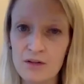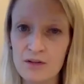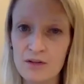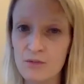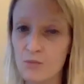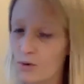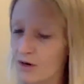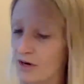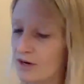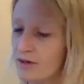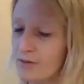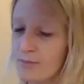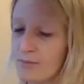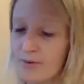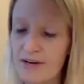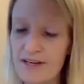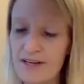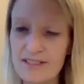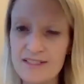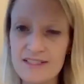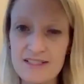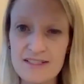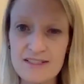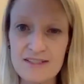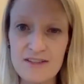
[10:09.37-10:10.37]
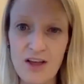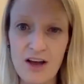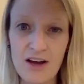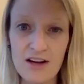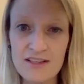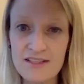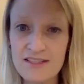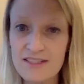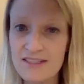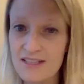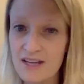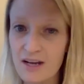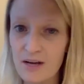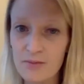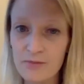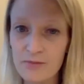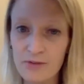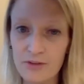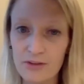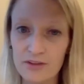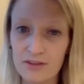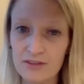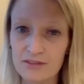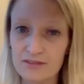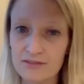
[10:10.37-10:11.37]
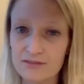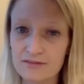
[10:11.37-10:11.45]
wear the brace as long as it's helpful.